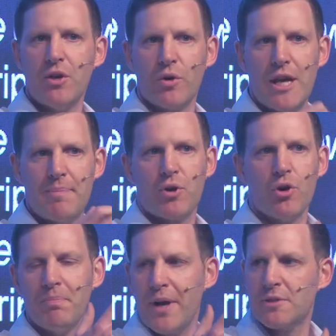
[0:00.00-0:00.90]
keep a
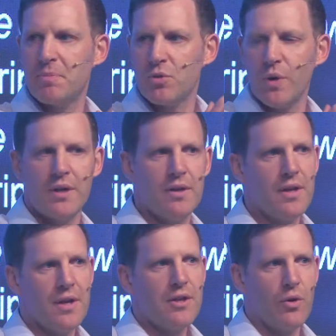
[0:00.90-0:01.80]
good mix between
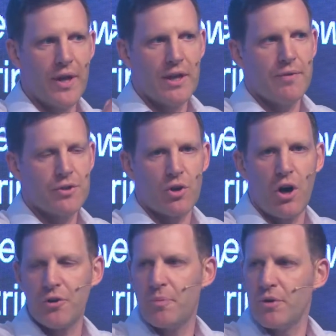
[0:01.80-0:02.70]
the individual
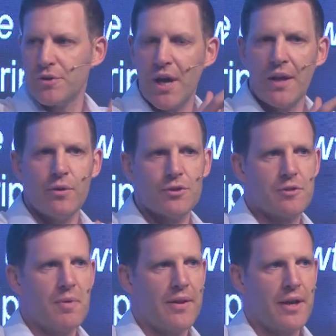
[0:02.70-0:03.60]
contributors and
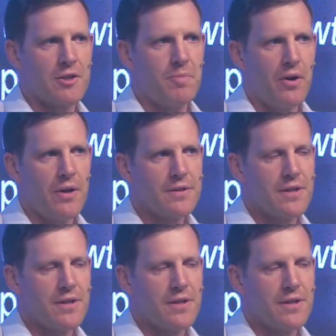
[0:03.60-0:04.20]
that experience.